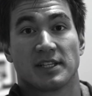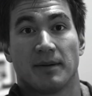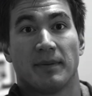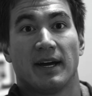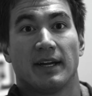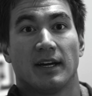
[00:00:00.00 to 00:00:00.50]

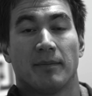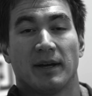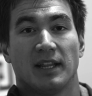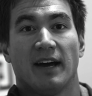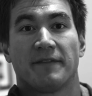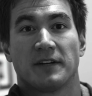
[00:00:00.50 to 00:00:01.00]
on my
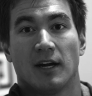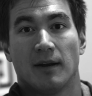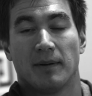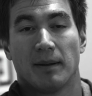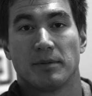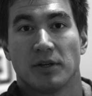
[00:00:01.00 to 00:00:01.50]
left
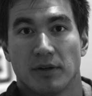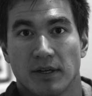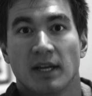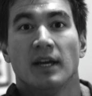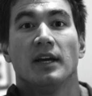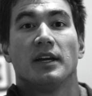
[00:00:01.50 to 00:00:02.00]
arm, and I'm doing